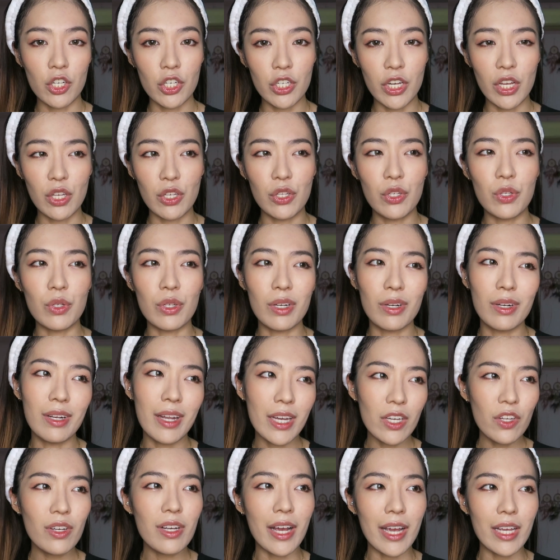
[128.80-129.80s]
shades to
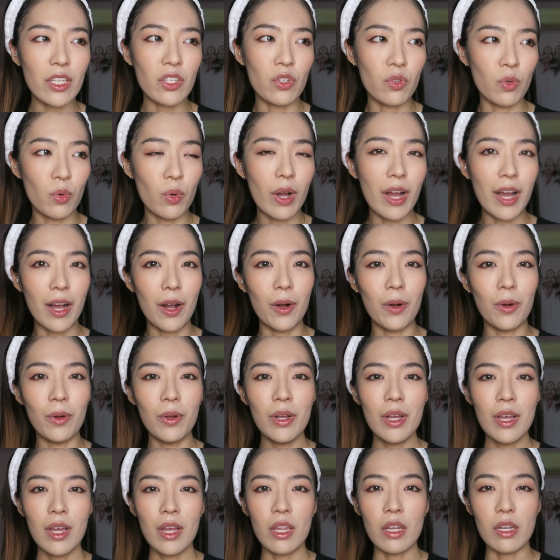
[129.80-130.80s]
let you guys know how
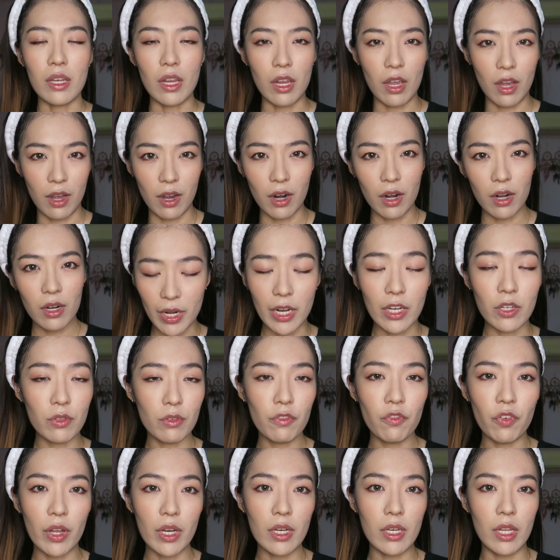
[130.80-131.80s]
they are. I
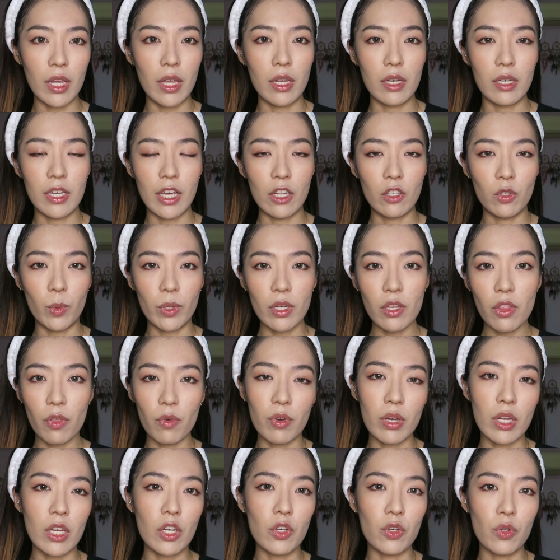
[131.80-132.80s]
do find that their
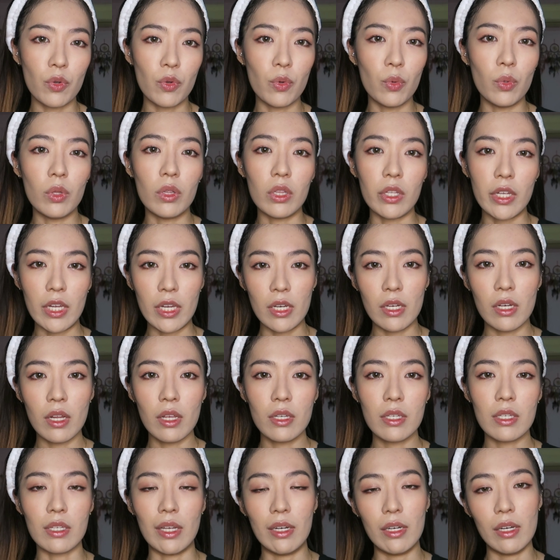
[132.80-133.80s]
23 do lean
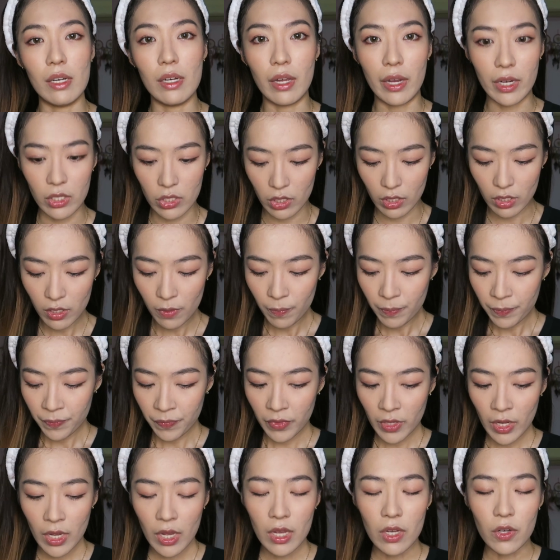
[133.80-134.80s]
slightly lighter.
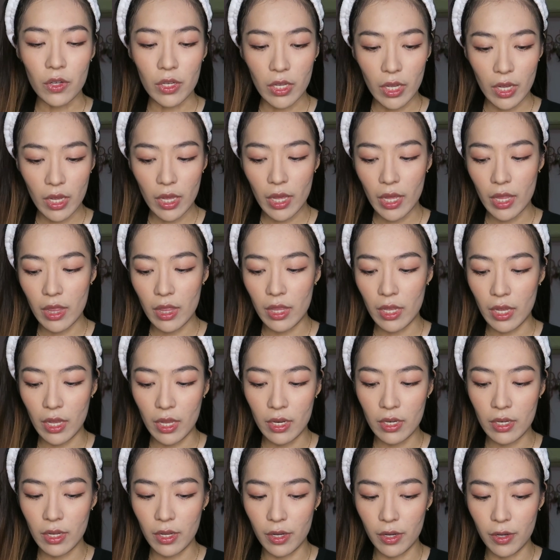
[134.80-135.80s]
Okay, and
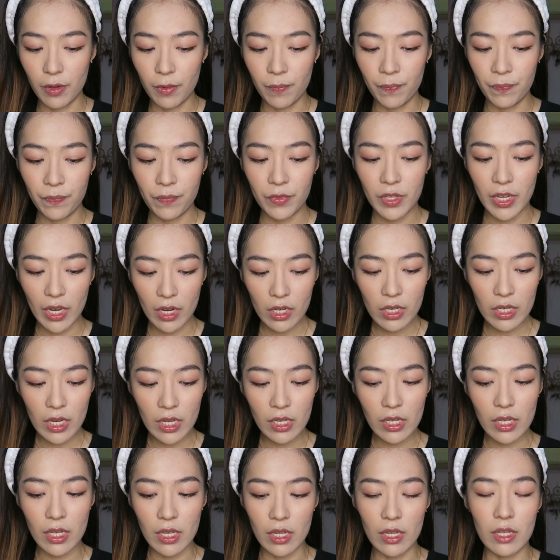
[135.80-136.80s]
then the other
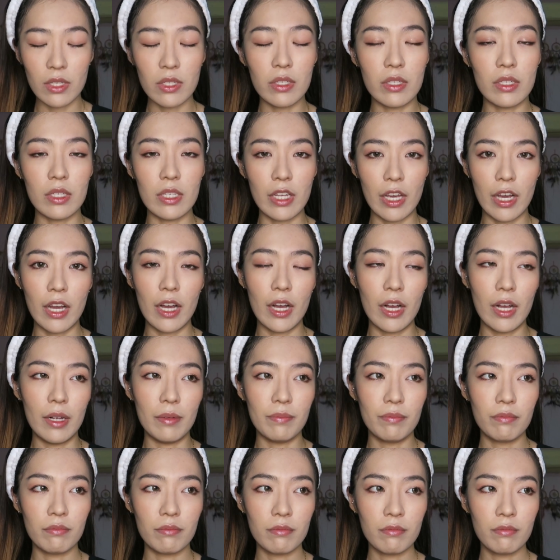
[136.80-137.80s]
thing is their
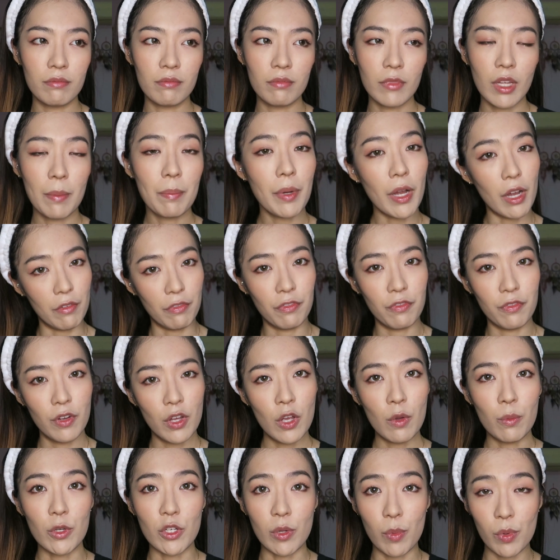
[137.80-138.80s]
puff,
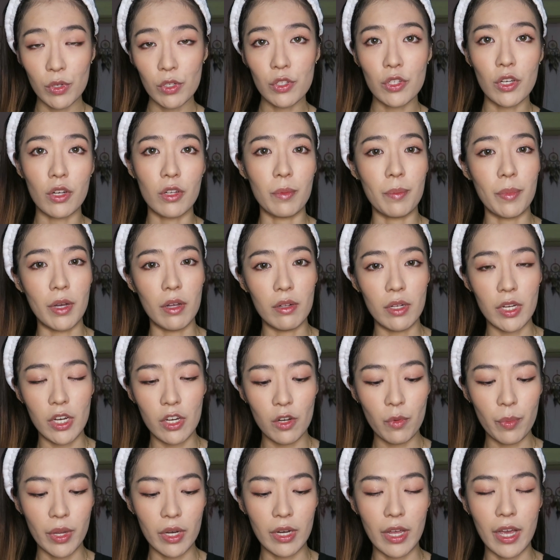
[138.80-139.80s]
which I'm going to talk about
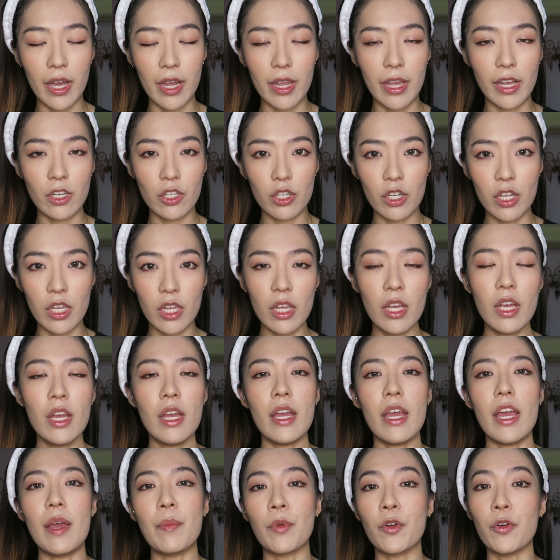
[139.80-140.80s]
later when I actually
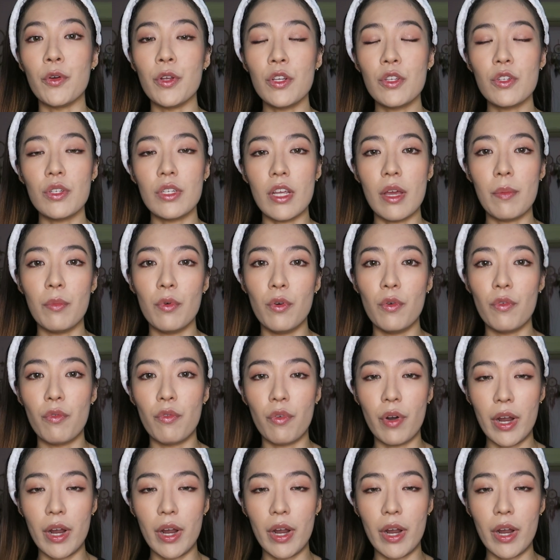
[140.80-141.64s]
am going to demo